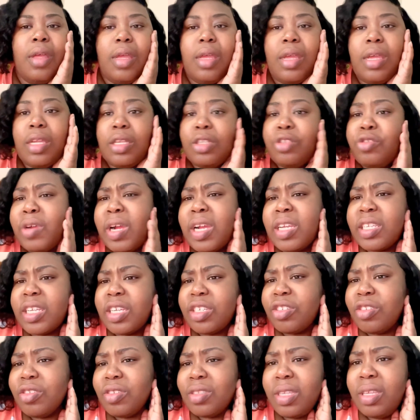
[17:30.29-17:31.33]
It dries
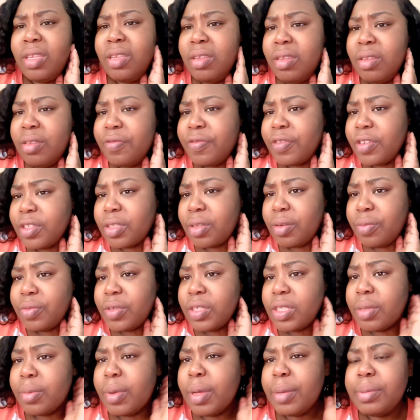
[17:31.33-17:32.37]
out your skin for some
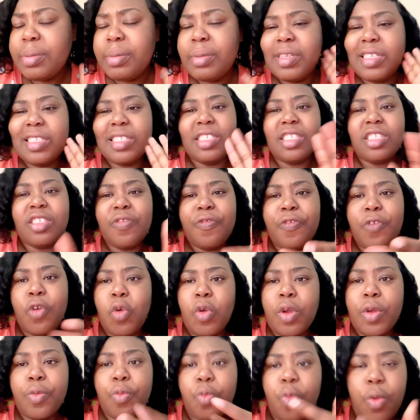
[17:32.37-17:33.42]
reason. Maybe because it's a
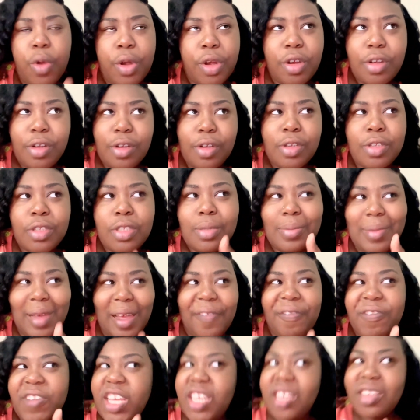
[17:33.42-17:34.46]
foreign water to my
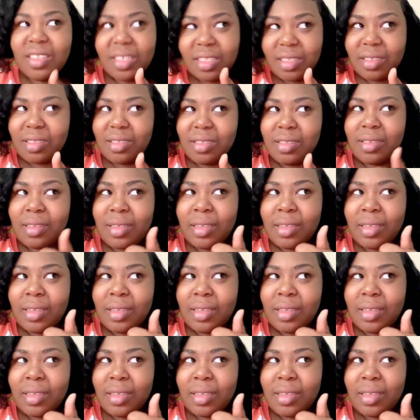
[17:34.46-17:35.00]
face.